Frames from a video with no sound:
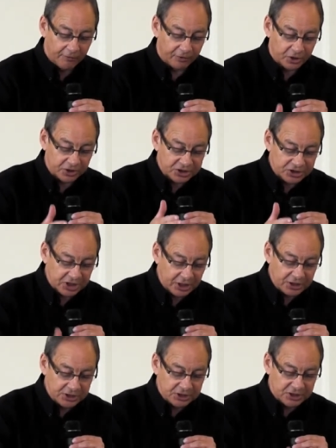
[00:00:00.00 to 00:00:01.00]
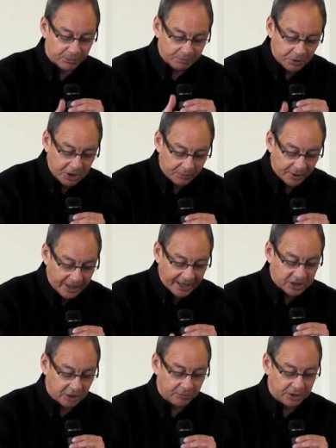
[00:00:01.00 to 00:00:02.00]
for the sins the people
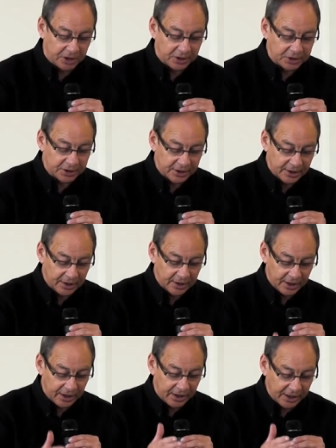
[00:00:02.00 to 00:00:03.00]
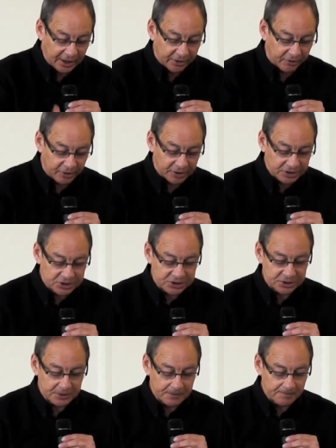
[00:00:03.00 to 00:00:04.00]
had committed in
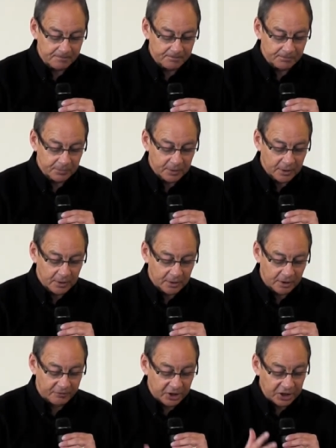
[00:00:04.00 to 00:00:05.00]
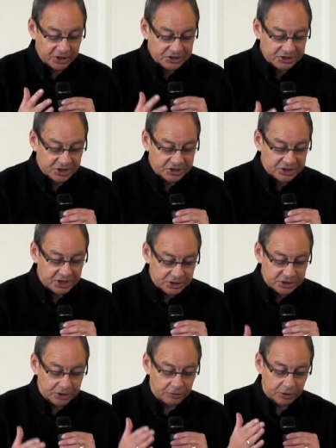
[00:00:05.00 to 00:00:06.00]
ignorance. Leviticus
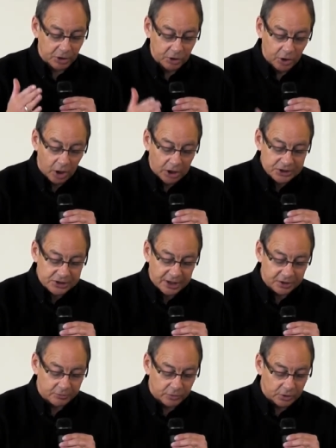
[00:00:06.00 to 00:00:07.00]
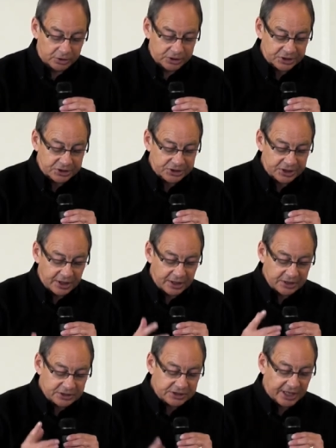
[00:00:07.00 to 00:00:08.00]
16:2 The Lord said to Moses,
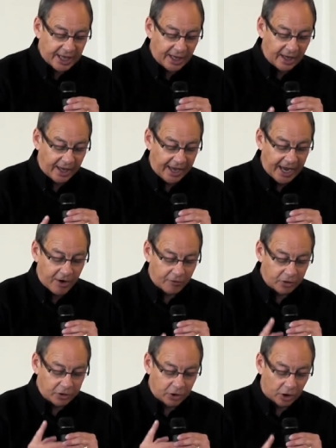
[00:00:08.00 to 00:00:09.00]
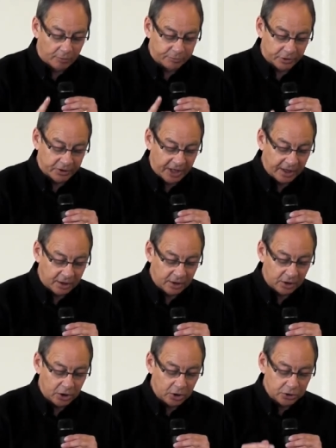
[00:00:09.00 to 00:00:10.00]
"Tell Aaron your brother
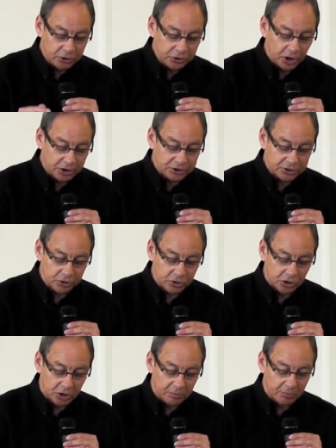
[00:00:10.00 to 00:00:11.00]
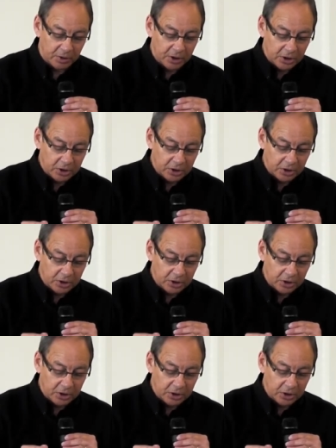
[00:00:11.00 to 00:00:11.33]
not to come